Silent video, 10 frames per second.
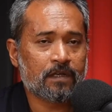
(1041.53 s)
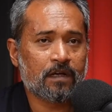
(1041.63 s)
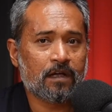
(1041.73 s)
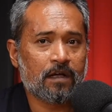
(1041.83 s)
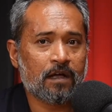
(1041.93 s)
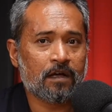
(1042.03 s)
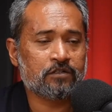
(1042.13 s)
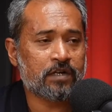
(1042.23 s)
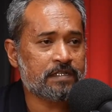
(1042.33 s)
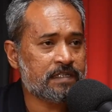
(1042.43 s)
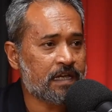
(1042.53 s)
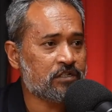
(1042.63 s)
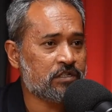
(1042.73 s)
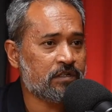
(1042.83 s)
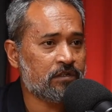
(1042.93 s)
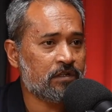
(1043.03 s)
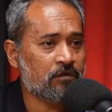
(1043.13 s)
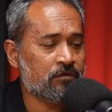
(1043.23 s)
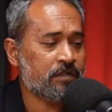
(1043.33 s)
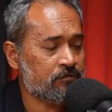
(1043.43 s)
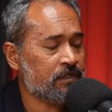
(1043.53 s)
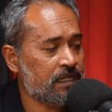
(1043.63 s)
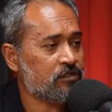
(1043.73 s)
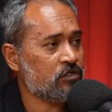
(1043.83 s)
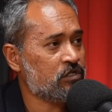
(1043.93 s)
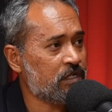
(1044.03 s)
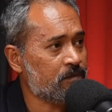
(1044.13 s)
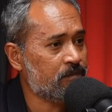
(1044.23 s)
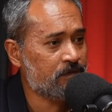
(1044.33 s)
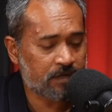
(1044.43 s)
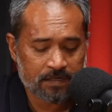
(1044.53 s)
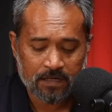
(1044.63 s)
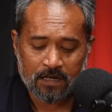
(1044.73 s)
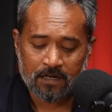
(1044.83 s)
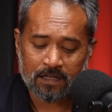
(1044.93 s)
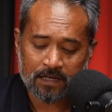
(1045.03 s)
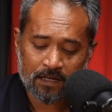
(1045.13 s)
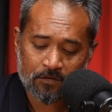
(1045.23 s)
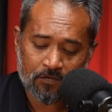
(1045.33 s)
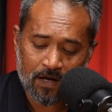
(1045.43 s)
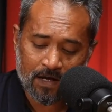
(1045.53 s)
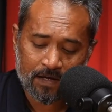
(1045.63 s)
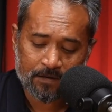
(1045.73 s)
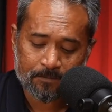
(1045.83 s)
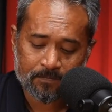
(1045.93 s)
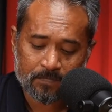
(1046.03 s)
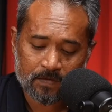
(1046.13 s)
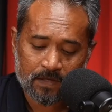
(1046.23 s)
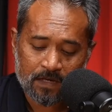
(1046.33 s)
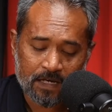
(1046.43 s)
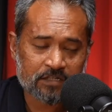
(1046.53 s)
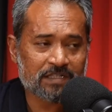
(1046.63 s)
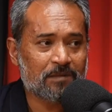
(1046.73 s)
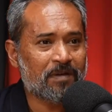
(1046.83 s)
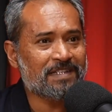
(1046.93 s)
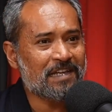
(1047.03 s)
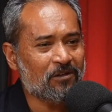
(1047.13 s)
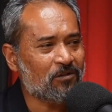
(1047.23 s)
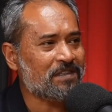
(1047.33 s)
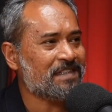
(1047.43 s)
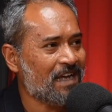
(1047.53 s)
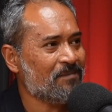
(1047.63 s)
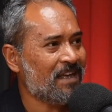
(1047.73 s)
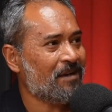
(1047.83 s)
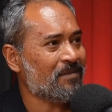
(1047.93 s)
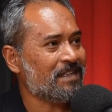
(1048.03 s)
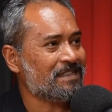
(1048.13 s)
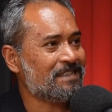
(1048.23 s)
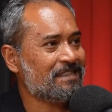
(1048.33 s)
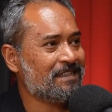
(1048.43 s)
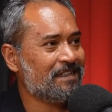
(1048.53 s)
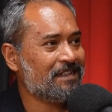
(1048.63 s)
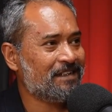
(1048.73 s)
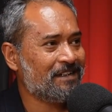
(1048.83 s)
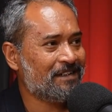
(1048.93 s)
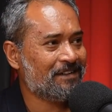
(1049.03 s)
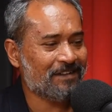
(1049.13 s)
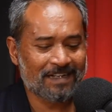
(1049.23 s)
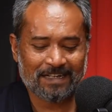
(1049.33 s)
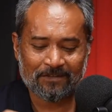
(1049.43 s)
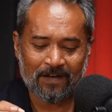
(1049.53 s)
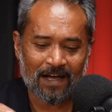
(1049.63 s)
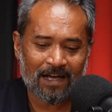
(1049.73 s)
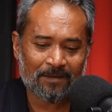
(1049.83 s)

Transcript: transactionary relationship, right? Like it just depends how long the time gap is, right? If I